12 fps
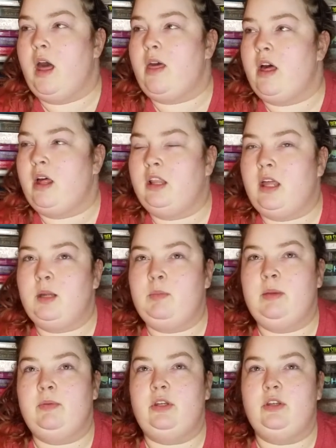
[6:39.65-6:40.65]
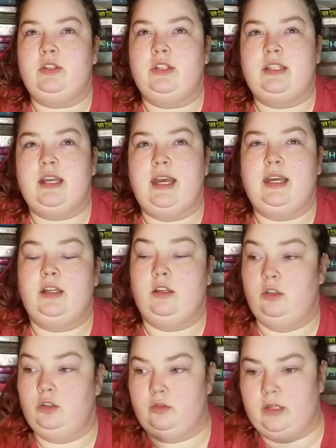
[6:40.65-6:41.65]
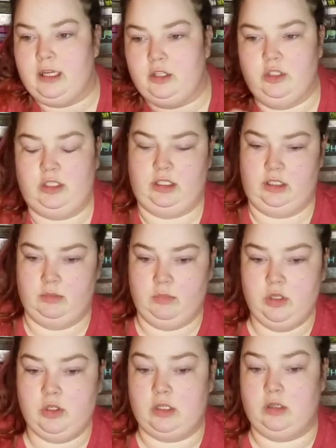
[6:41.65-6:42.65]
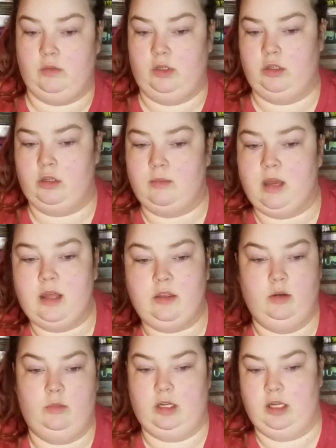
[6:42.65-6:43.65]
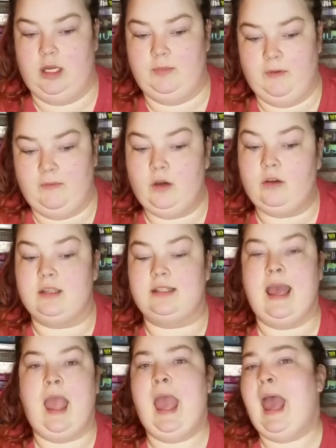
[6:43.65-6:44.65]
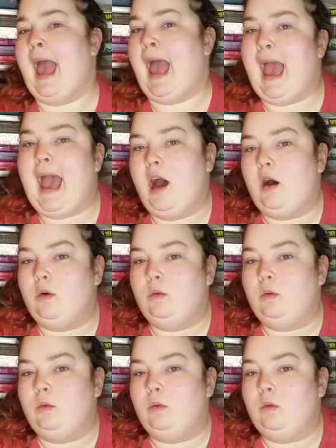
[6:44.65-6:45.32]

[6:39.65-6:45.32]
A lot of people used to say, like, listen to music when you do your math homework, it'll help you focus. How?